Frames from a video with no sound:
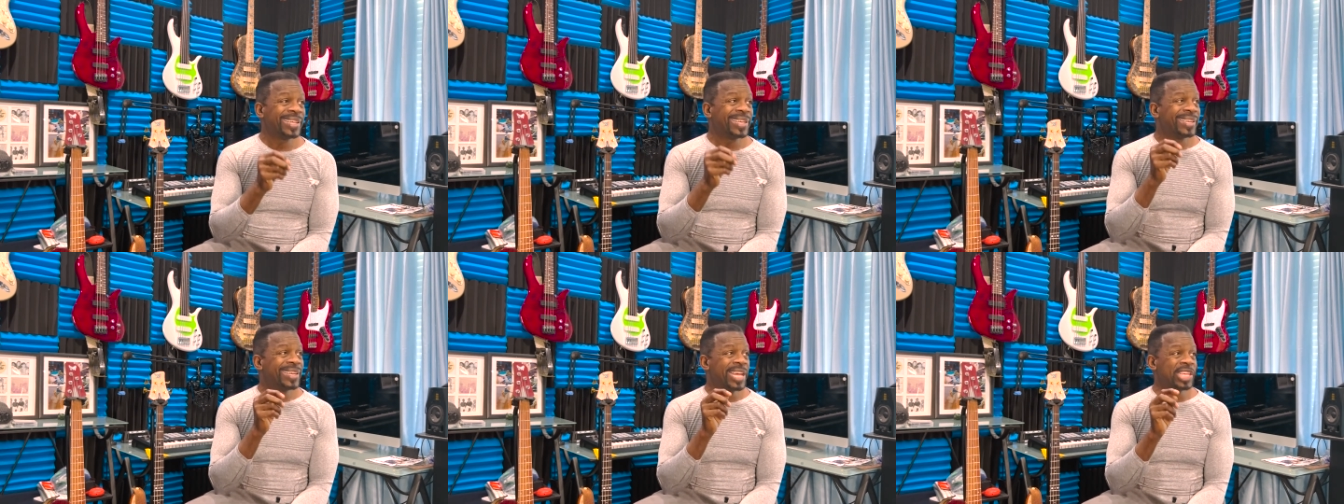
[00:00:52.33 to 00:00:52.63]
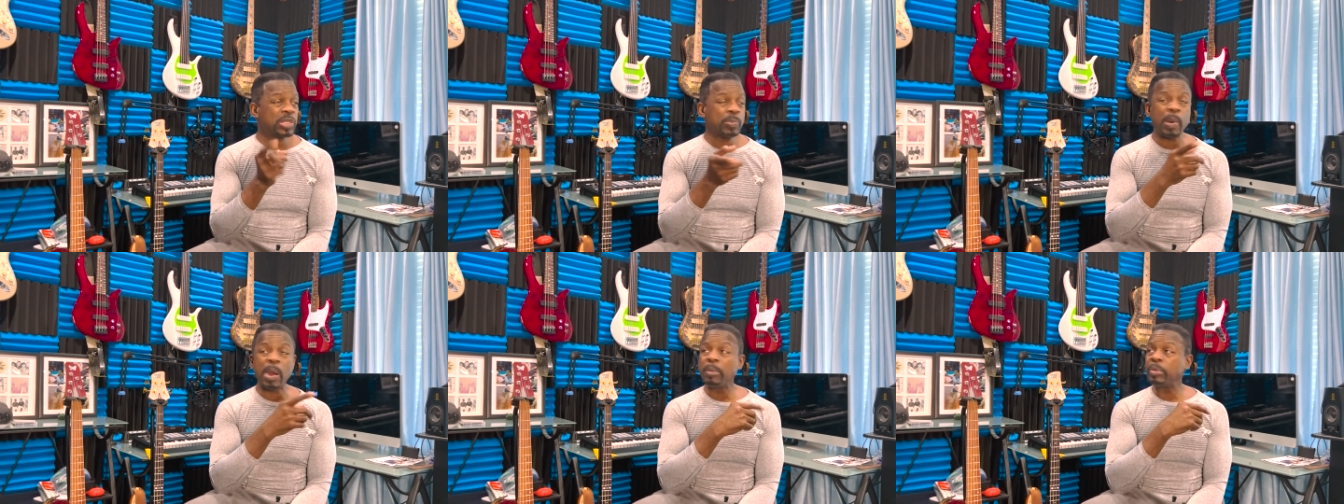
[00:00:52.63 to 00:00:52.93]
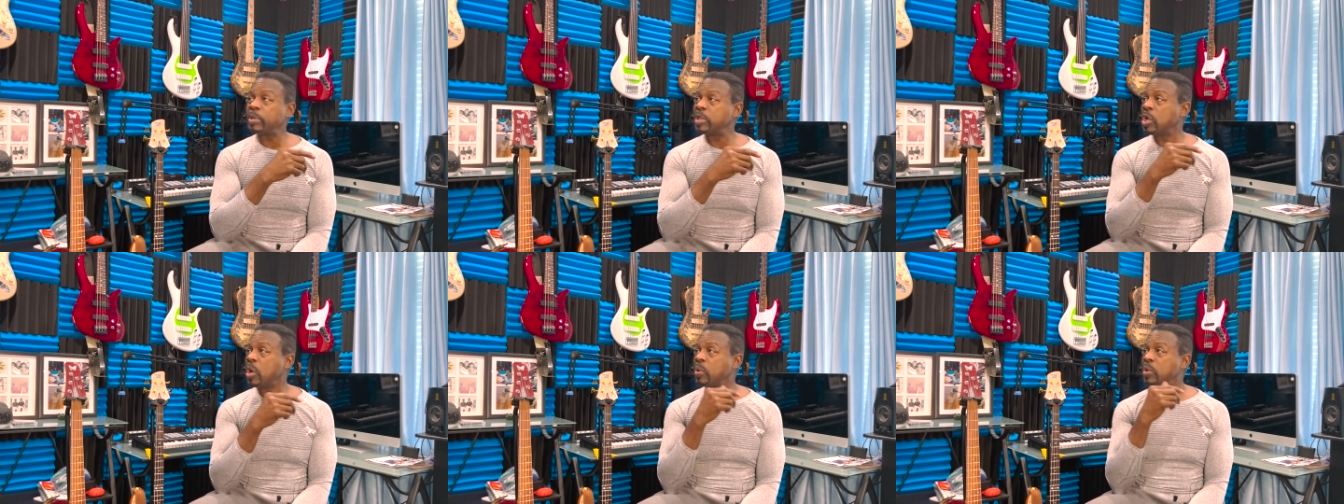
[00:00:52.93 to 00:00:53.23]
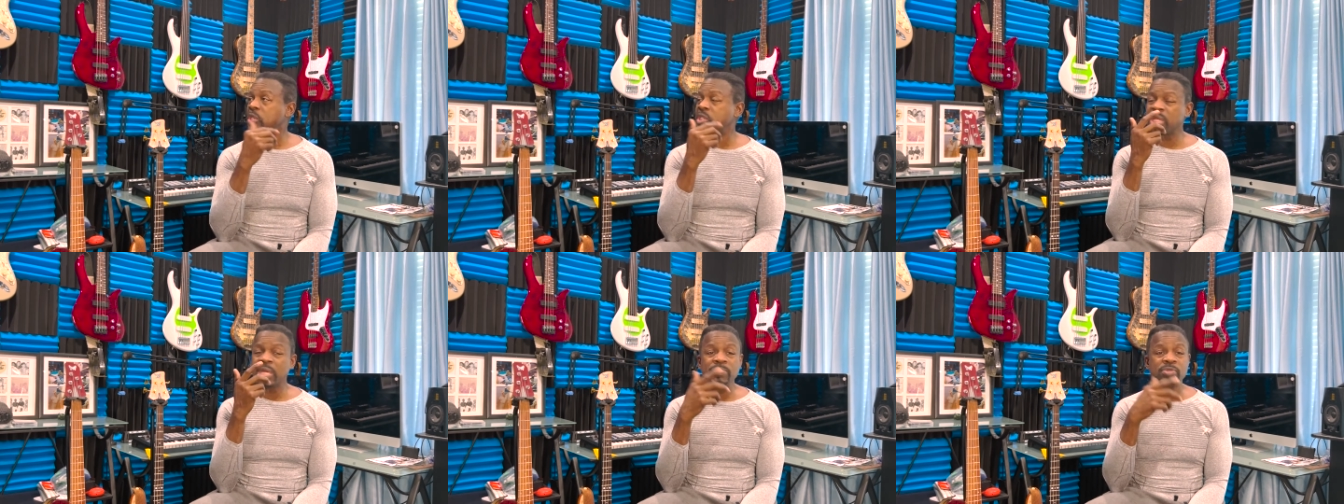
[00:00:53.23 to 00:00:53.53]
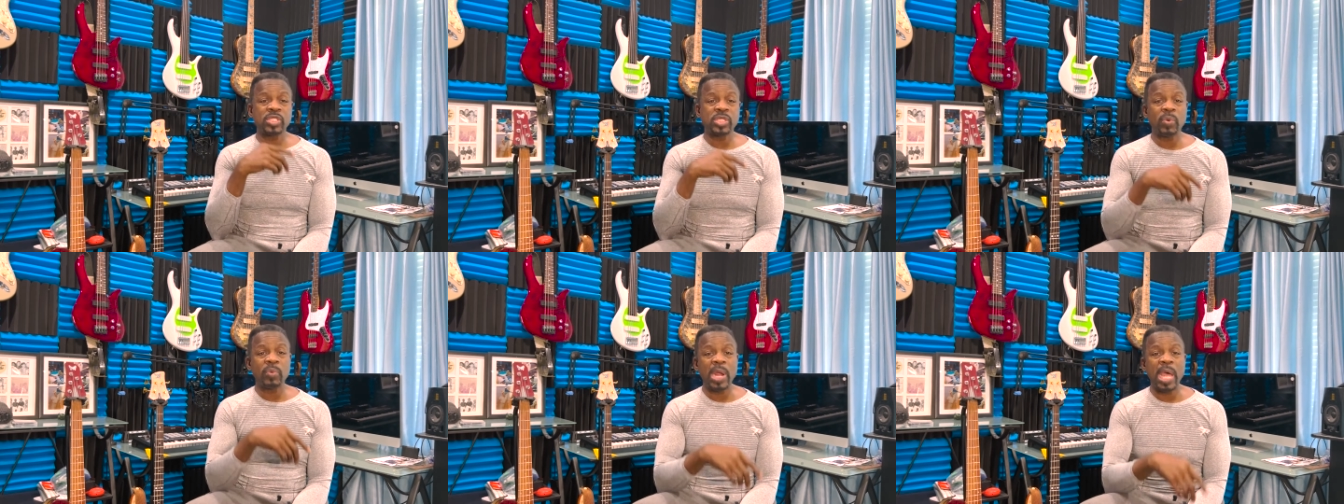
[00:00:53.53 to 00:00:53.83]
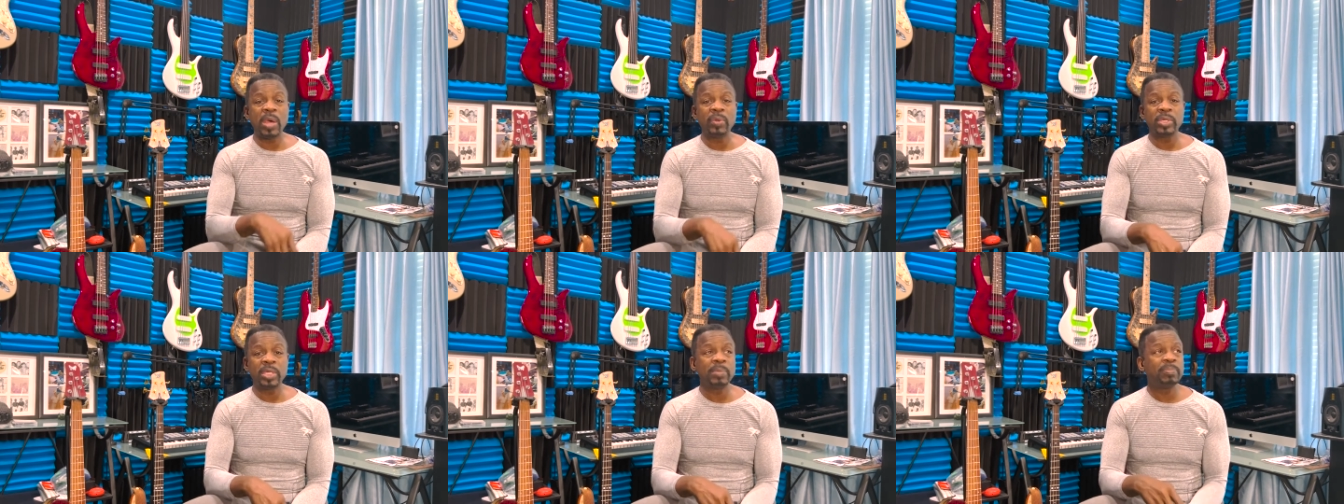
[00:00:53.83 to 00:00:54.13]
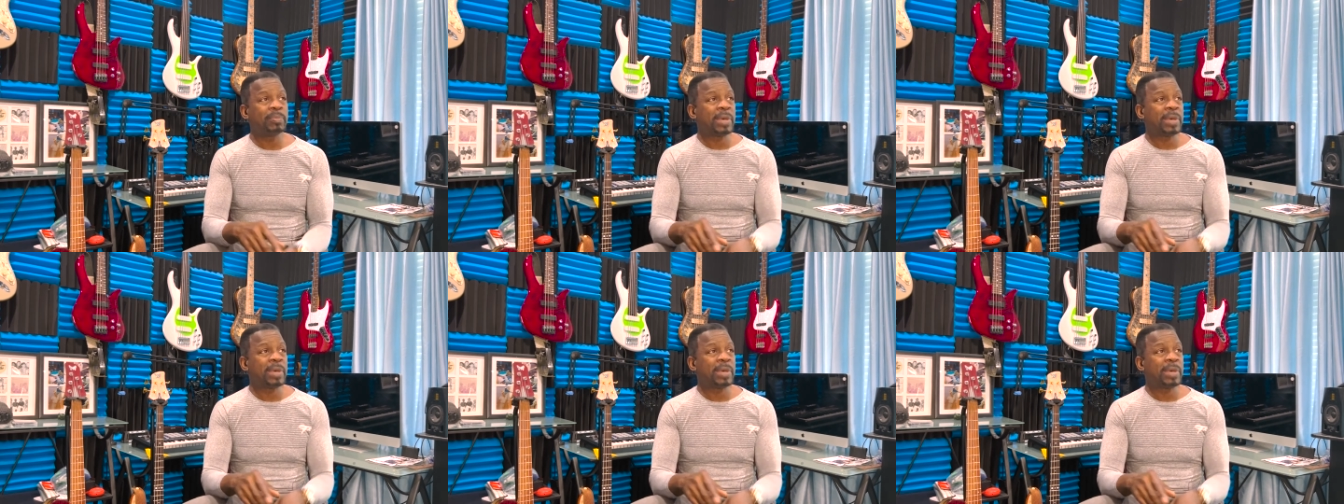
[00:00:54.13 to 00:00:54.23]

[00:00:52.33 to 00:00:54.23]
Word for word: Now, as you probably notice, I'm surrounded.